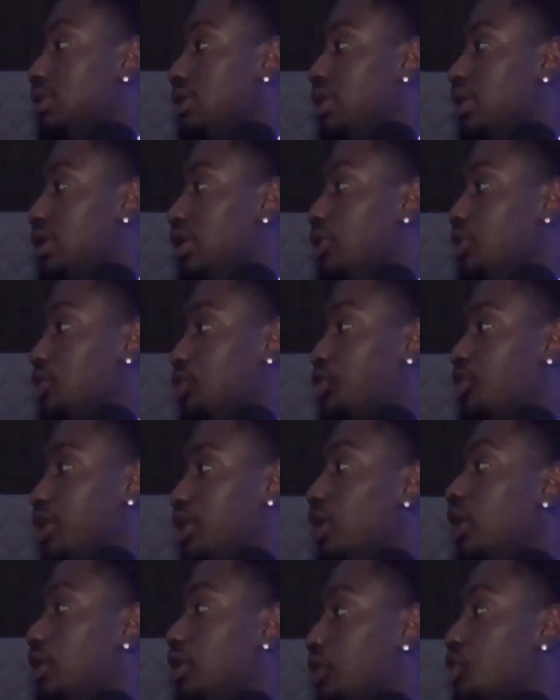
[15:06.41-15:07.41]

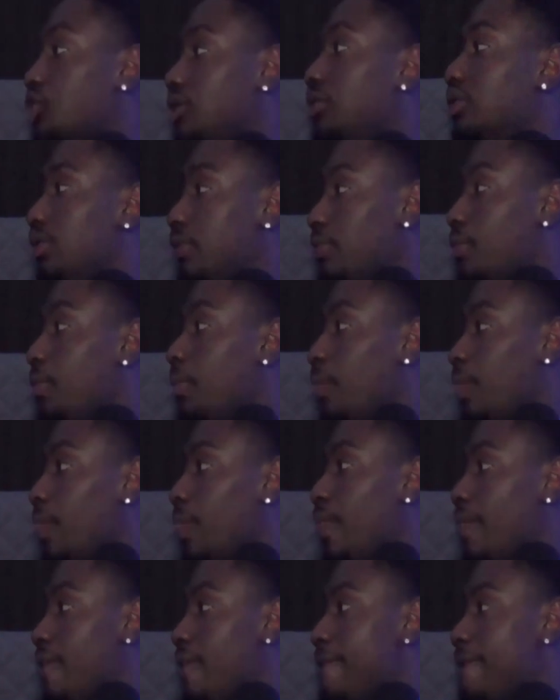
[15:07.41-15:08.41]
What technique did you use
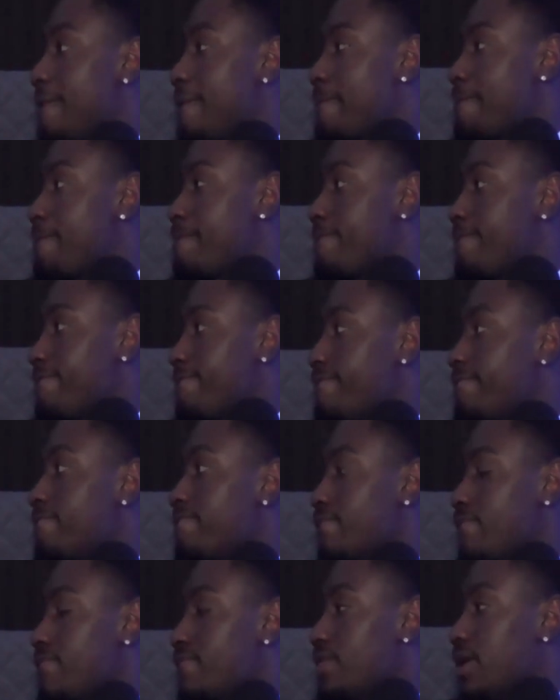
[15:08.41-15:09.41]
specifically to
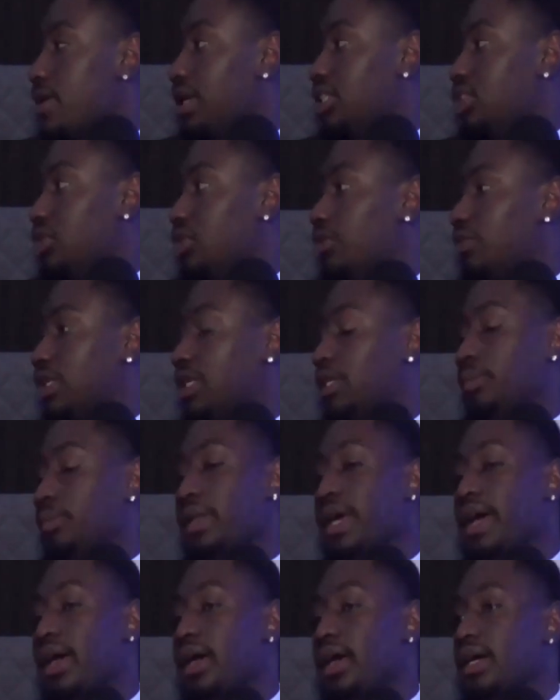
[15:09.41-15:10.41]
overcome that? Like, to overcome
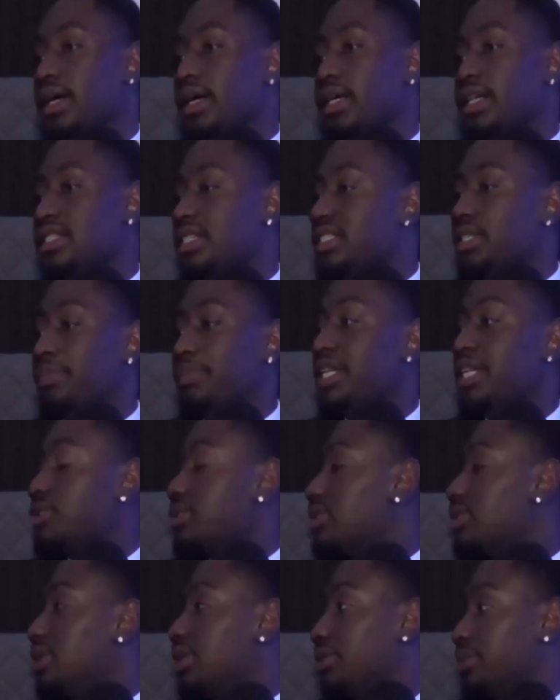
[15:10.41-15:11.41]
that, it's a mental
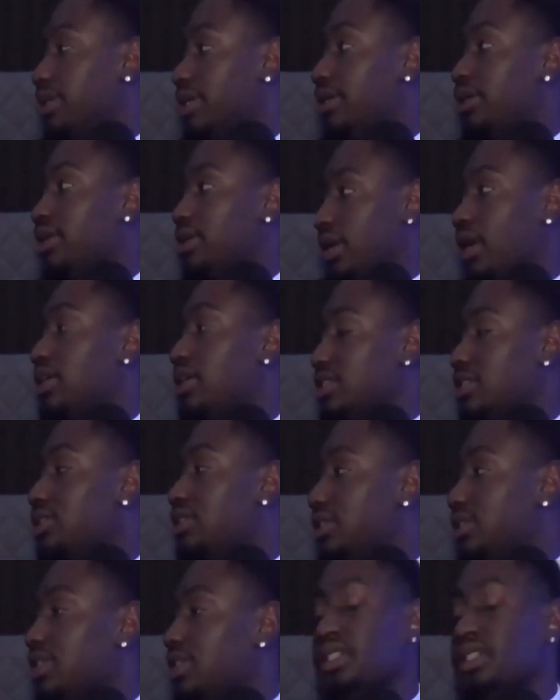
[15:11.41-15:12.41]
thing, man. Honestly,
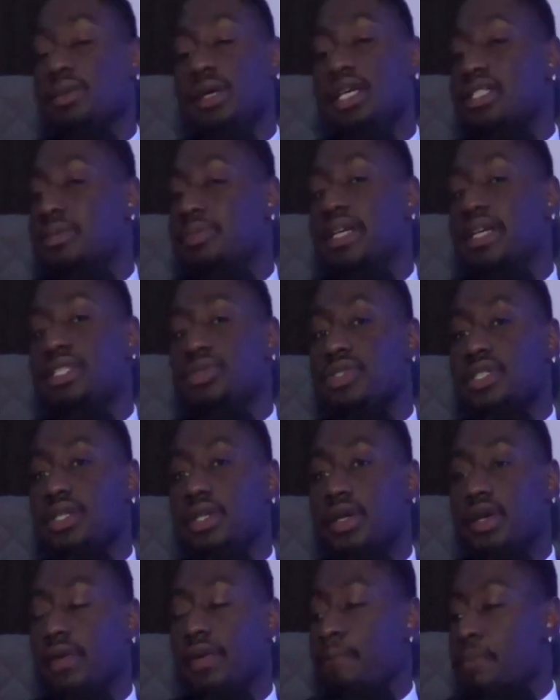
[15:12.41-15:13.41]
so it's a mental thing.
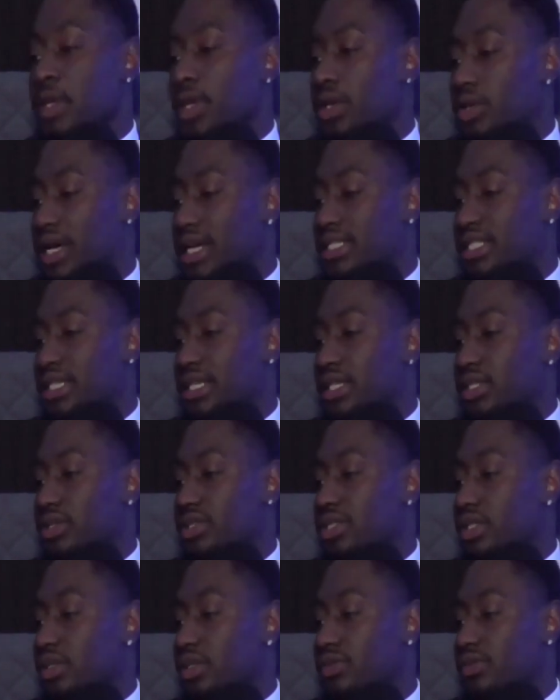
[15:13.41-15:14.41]
You got to tell
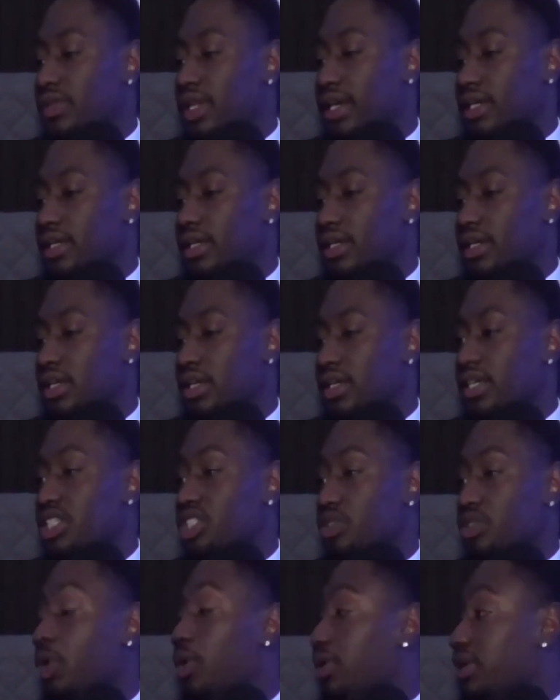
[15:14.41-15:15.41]
yourself like, it's
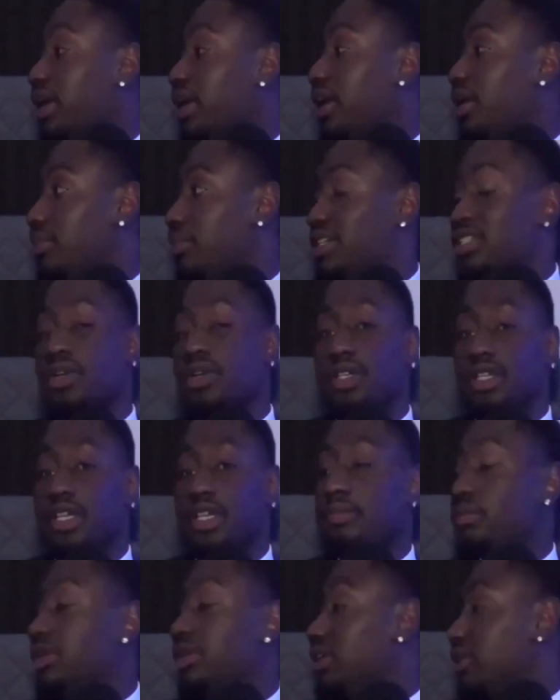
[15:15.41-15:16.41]
small now, but it's gonna
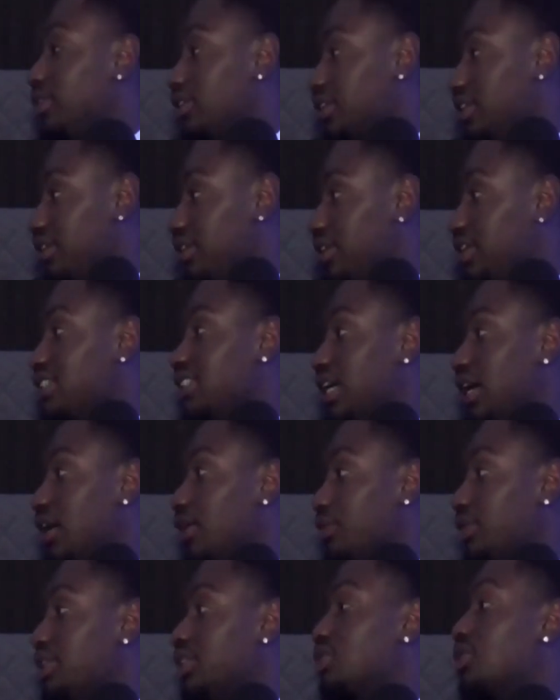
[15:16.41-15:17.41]
get bigger. And that's how it
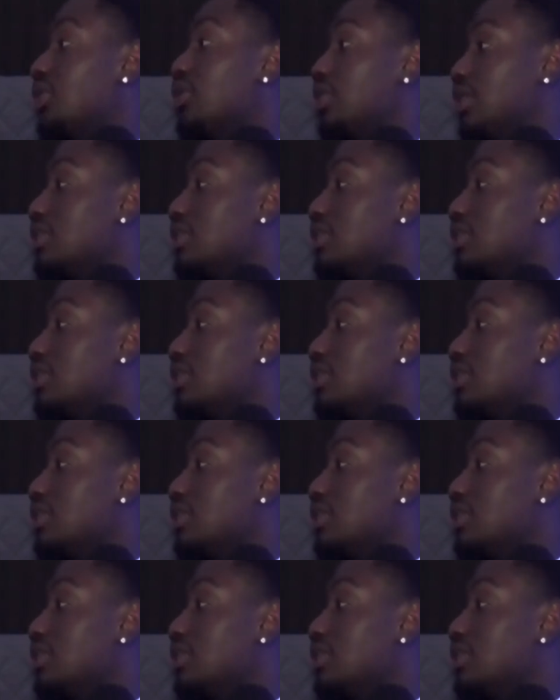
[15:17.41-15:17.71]
really starts.